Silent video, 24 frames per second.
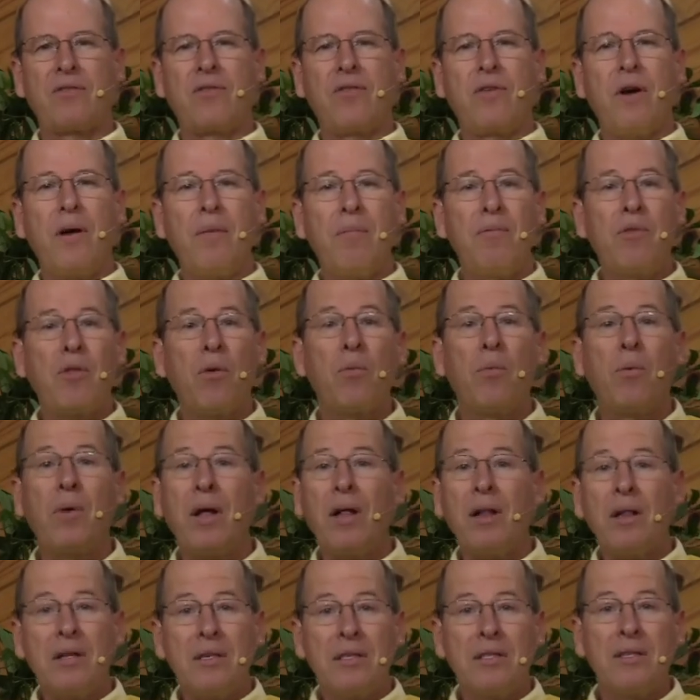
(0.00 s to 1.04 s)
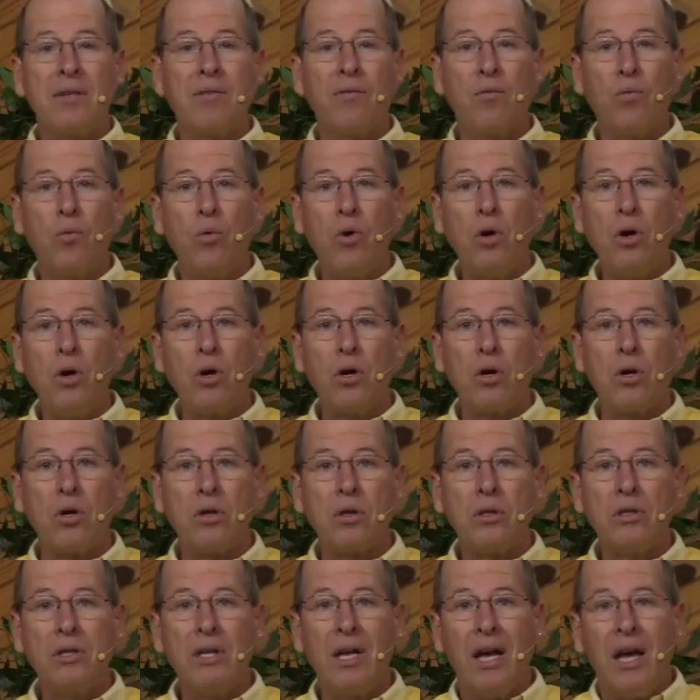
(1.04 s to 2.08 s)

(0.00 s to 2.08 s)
from the relative world,